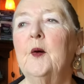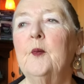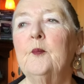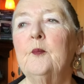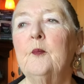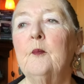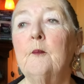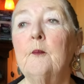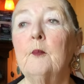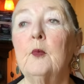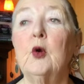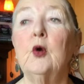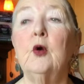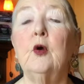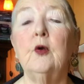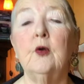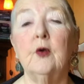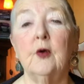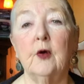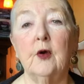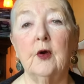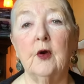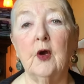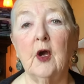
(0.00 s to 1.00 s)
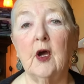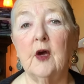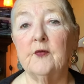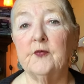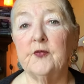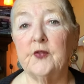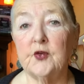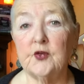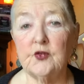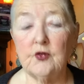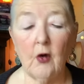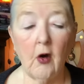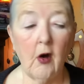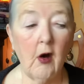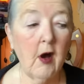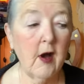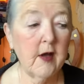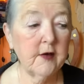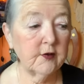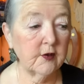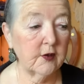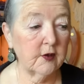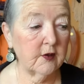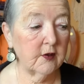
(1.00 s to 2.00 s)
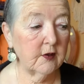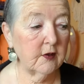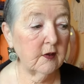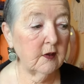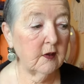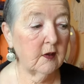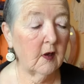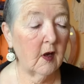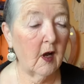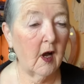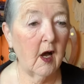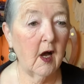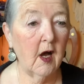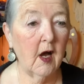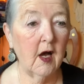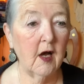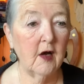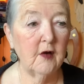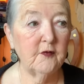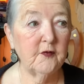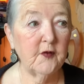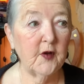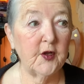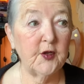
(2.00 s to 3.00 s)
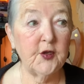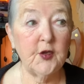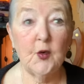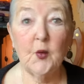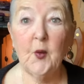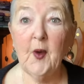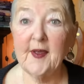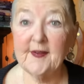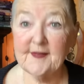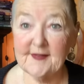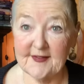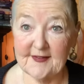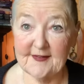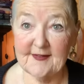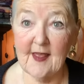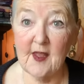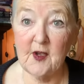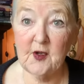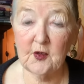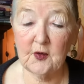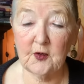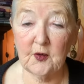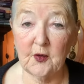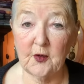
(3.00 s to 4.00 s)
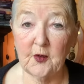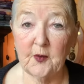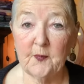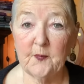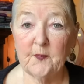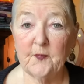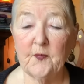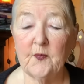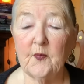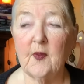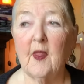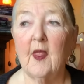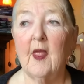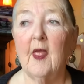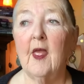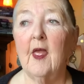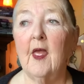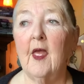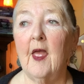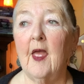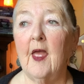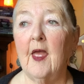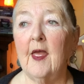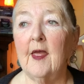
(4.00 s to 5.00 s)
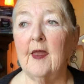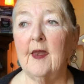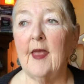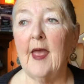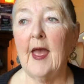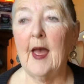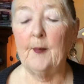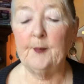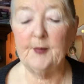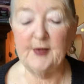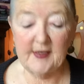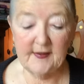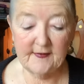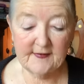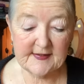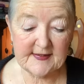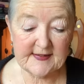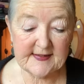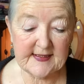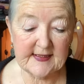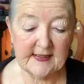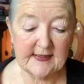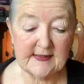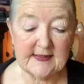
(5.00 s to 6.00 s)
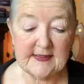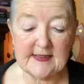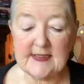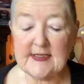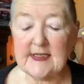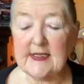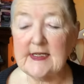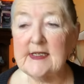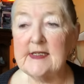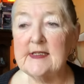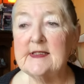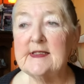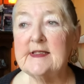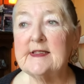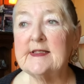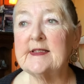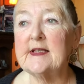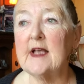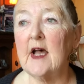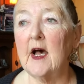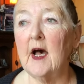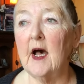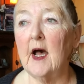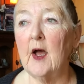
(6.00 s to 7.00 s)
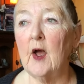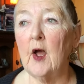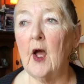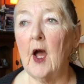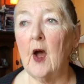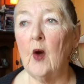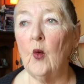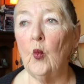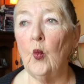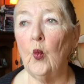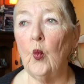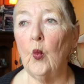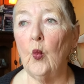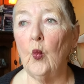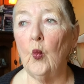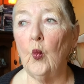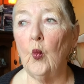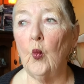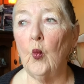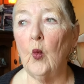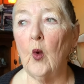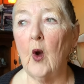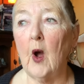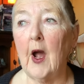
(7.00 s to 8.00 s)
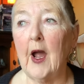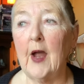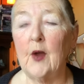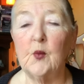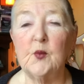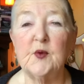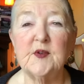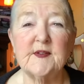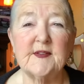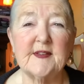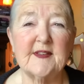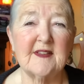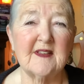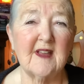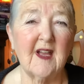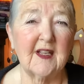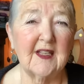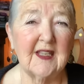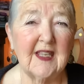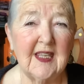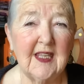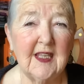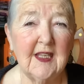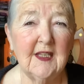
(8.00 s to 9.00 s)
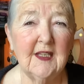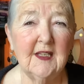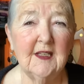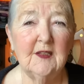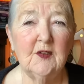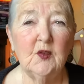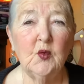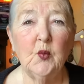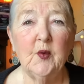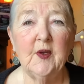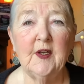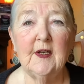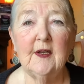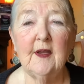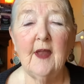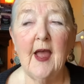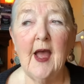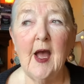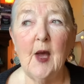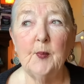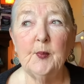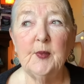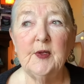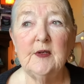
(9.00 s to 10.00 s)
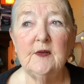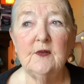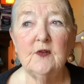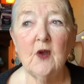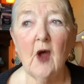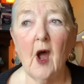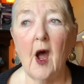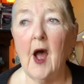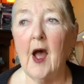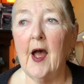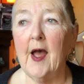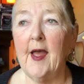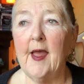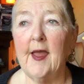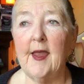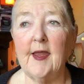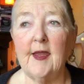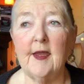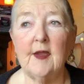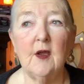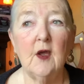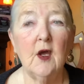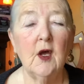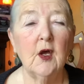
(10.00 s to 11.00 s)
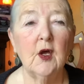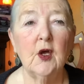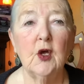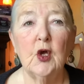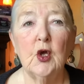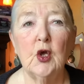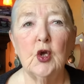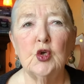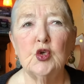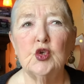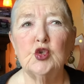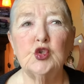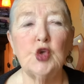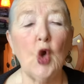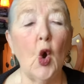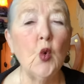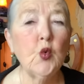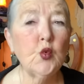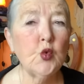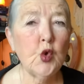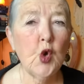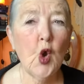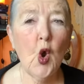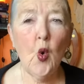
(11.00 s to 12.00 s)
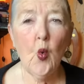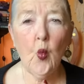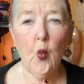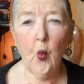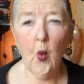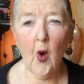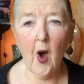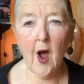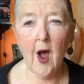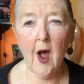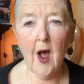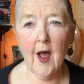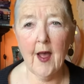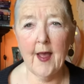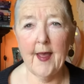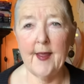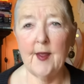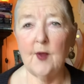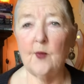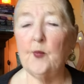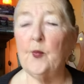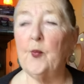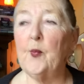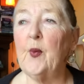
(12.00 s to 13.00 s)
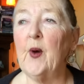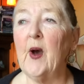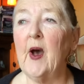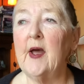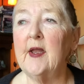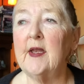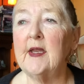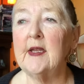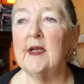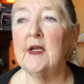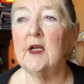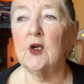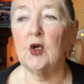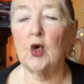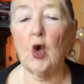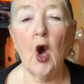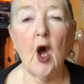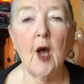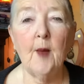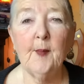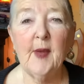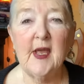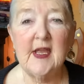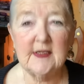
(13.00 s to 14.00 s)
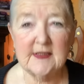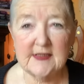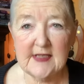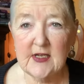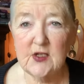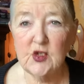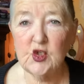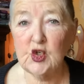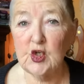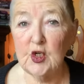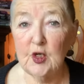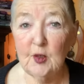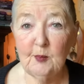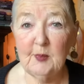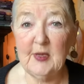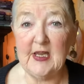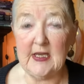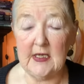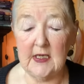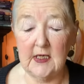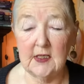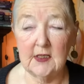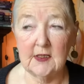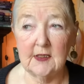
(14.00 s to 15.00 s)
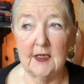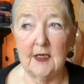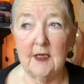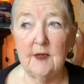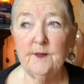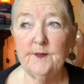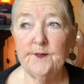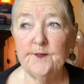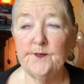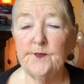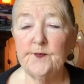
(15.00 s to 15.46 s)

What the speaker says: murder of the daughter of a U.S. senator. It happened in the 60s. I was a kid when it happened. I don't know why, but it caught my attention immediately.